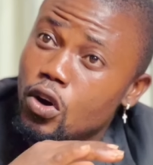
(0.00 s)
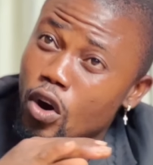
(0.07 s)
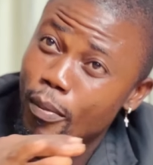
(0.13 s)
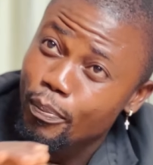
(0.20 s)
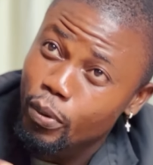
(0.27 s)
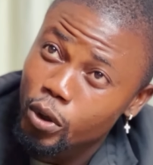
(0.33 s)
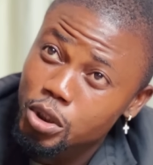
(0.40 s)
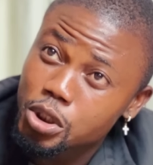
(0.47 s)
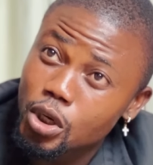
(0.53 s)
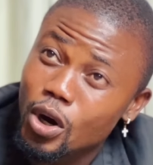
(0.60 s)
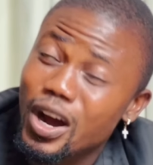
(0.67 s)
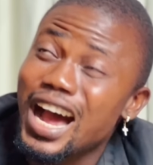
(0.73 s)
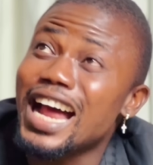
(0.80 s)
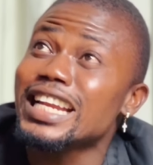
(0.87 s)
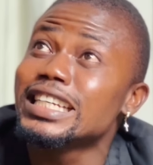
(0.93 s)

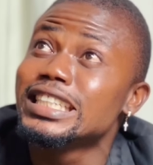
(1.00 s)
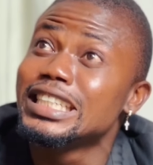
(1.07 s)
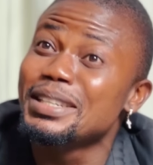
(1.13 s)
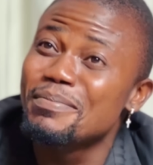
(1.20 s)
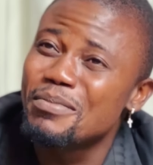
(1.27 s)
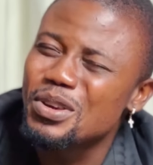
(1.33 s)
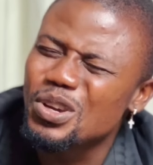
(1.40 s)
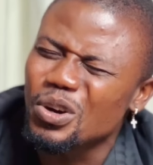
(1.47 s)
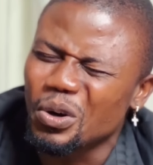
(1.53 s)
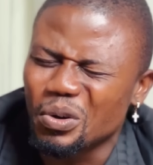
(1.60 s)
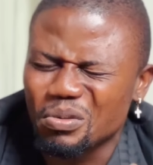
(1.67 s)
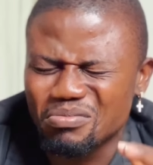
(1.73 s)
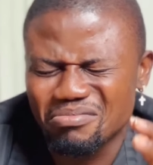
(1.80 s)
composure, and demure